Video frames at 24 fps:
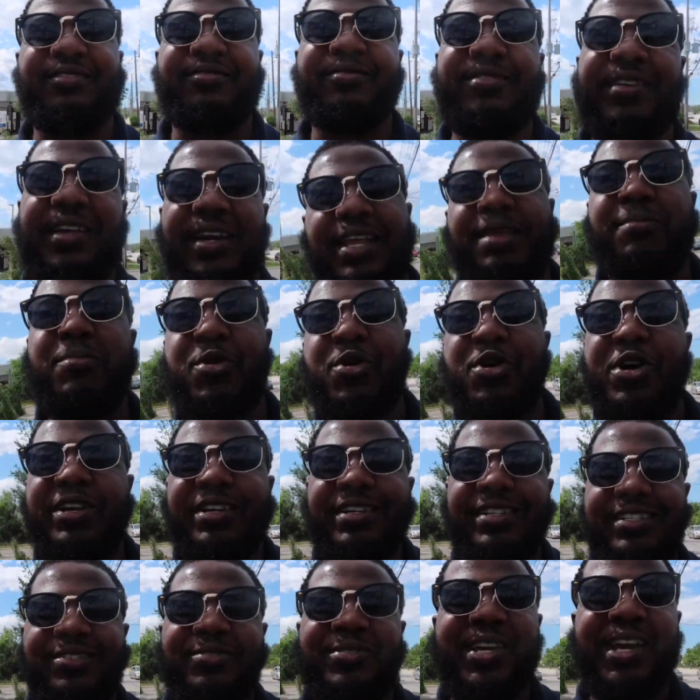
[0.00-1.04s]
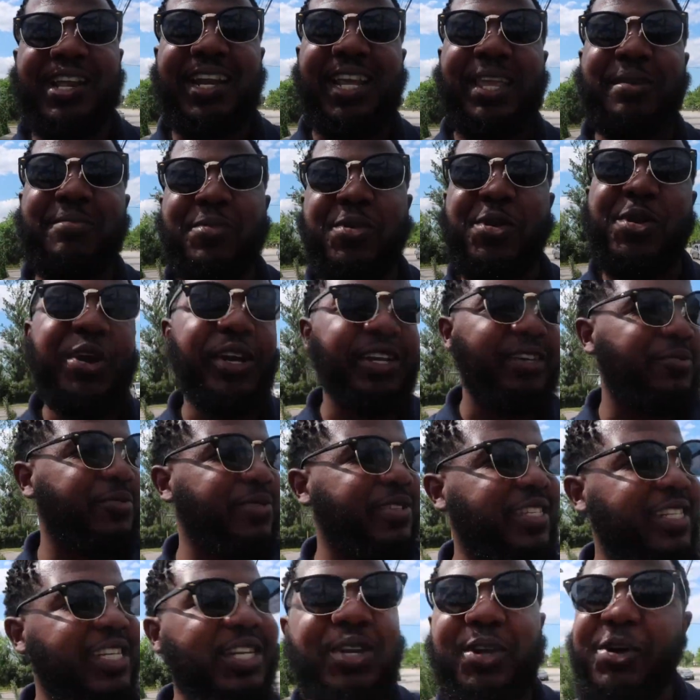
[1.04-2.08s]
we gotta keep going. We gotta keep going.
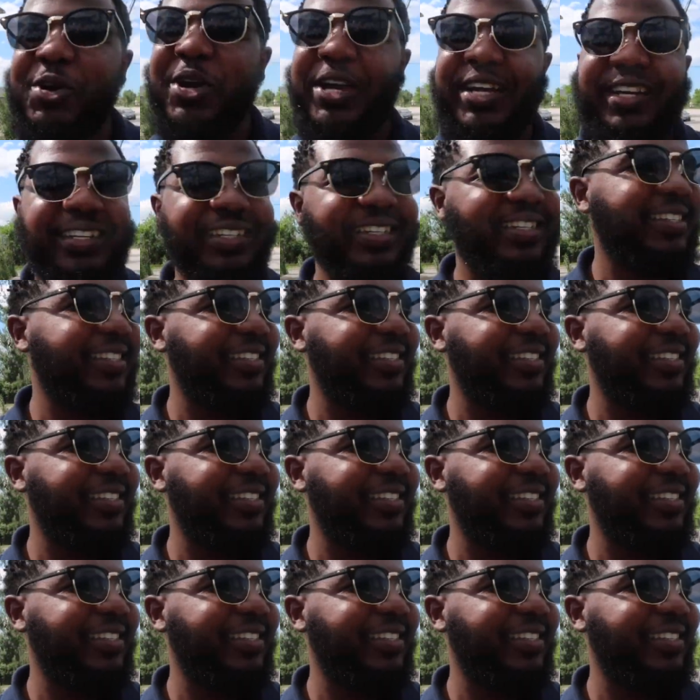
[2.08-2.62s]
We're still going.